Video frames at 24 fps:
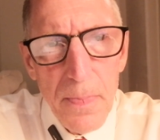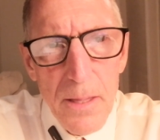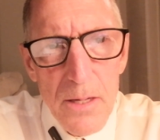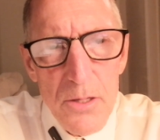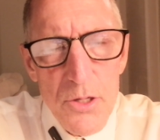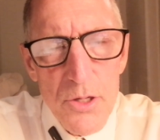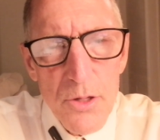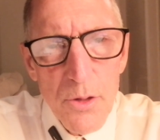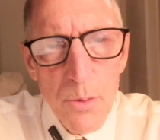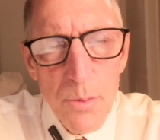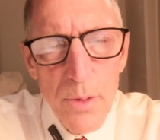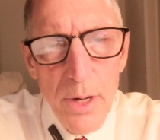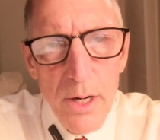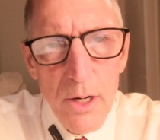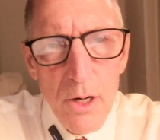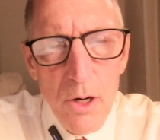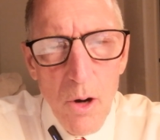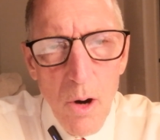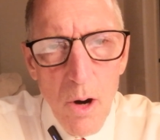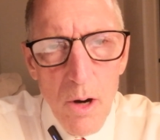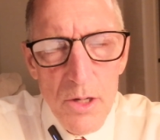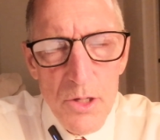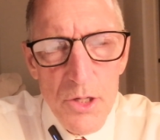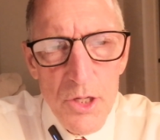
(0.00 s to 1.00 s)
so the
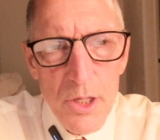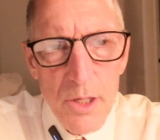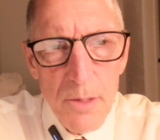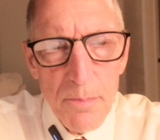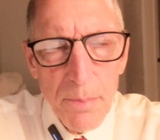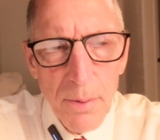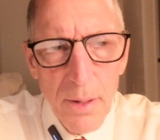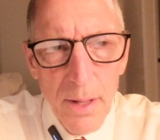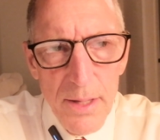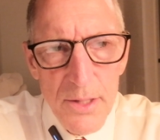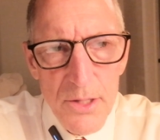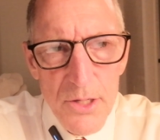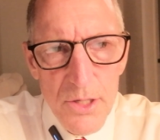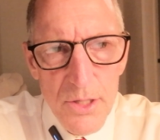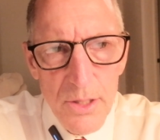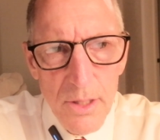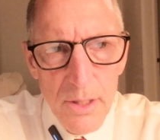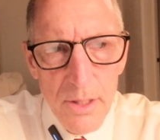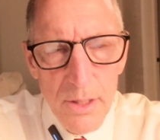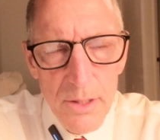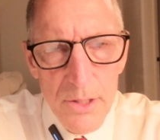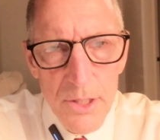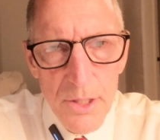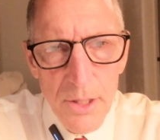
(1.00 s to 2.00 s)
rent-a-car is a good place
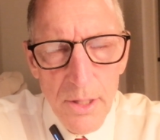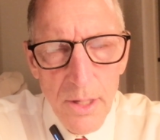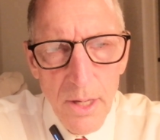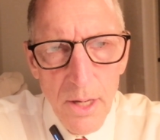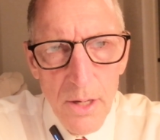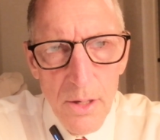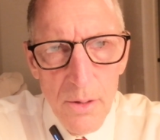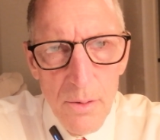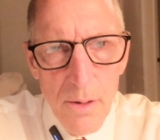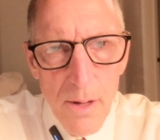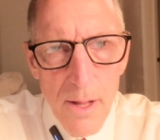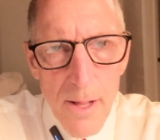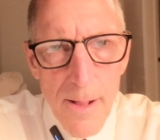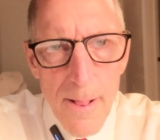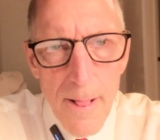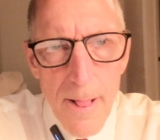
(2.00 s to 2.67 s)
to go.